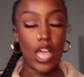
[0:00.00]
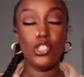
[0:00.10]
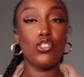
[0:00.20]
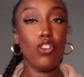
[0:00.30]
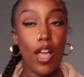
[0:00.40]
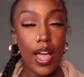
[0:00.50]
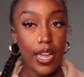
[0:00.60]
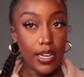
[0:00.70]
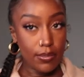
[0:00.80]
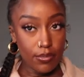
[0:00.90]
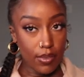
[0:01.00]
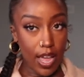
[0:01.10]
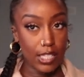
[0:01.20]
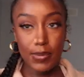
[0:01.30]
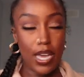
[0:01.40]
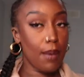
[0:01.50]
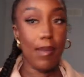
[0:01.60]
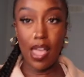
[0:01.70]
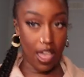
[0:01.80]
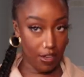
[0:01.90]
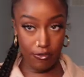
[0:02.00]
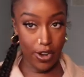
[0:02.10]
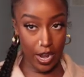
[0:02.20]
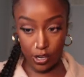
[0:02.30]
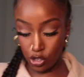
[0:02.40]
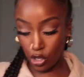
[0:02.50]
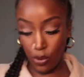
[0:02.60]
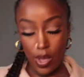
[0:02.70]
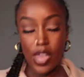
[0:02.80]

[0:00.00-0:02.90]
Stryde has become my everyday shoe,